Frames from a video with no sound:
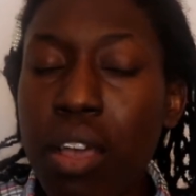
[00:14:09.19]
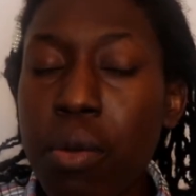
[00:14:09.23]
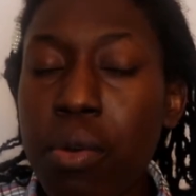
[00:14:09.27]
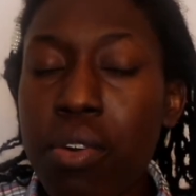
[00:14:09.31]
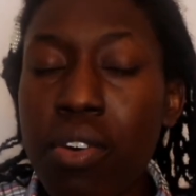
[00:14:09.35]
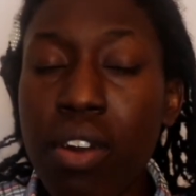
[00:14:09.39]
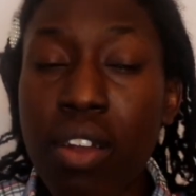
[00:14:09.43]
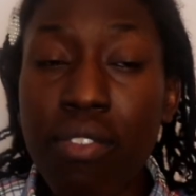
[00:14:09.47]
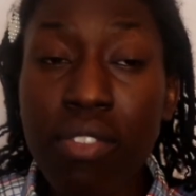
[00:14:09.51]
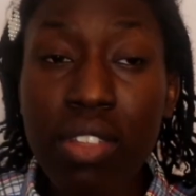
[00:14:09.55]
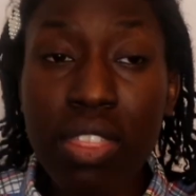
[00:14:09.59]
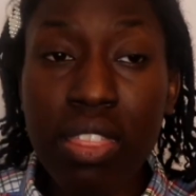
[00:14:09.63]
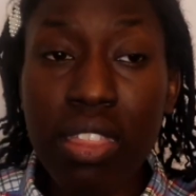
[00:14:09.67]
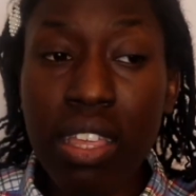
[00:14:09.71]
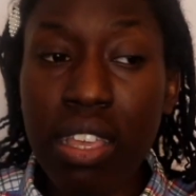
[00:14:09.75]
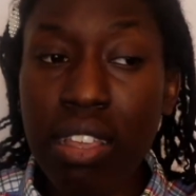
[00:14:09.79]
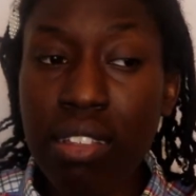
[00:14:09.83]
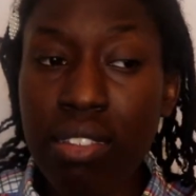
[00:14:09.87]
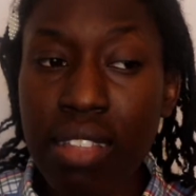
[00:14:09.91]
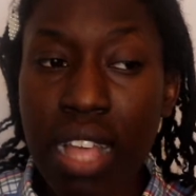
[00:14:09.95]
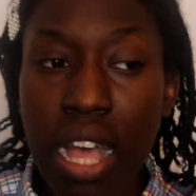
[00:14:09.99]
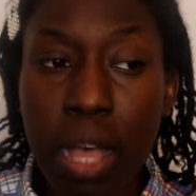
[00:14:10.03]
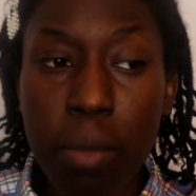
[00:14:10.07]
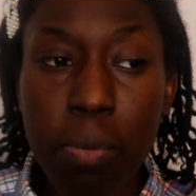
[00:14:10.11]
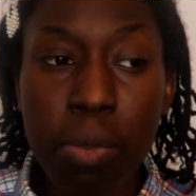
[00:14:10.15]
There were other
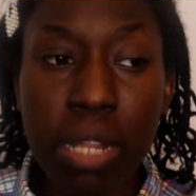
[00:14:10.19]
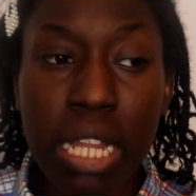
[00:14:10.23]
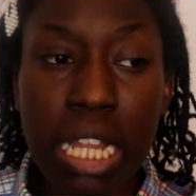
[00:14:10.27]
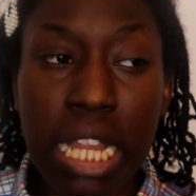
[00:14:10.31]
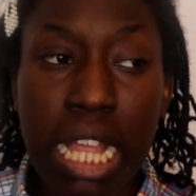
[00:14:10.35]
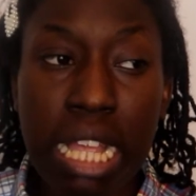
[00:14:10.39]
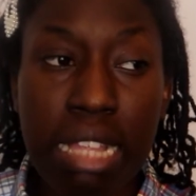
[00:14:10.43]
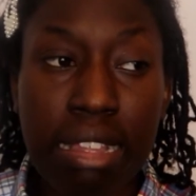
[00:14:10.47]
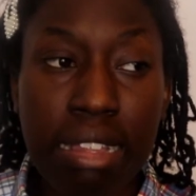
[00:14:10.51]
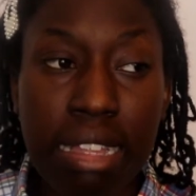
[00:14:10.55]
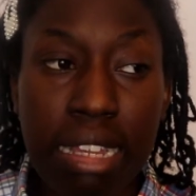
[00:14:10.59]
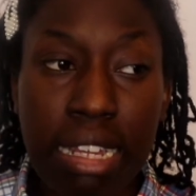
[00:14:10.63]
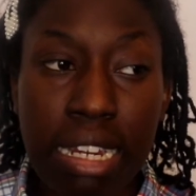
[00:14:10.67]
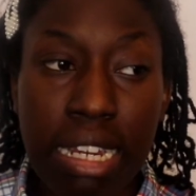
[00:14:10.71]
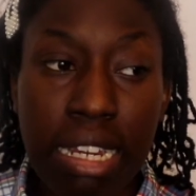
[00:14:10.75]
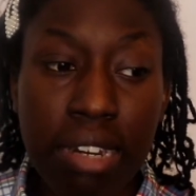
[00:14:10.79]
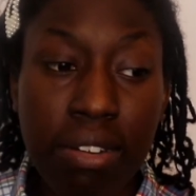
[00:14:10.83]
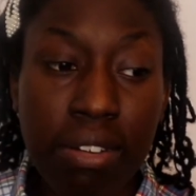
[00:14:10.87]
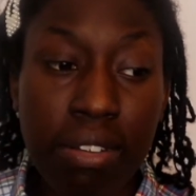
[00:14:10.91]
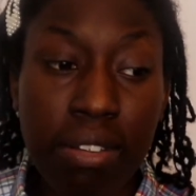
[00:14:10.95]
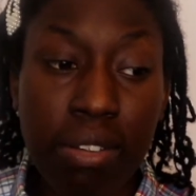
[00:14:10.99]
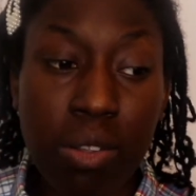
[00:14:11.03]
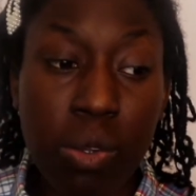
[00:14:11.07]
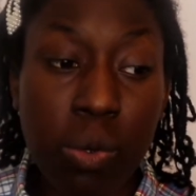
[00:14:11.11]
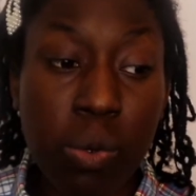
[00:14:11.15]
things that happened in that
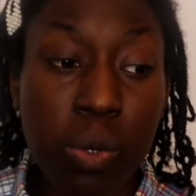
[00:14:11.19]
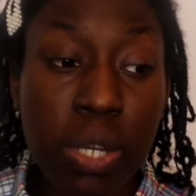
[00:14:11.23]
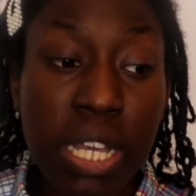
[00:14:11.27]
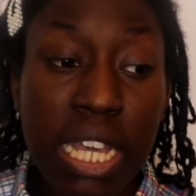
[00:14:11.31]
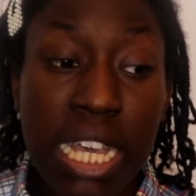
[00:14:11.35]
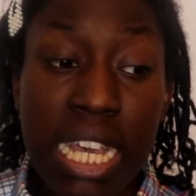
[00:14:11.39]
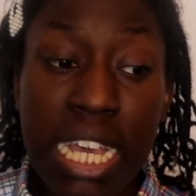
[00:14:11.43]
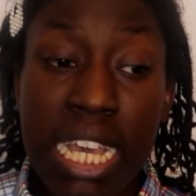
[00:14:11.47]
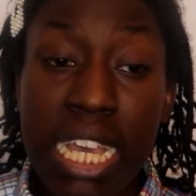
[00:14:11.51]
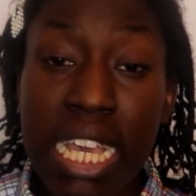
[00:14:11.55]
secondary school.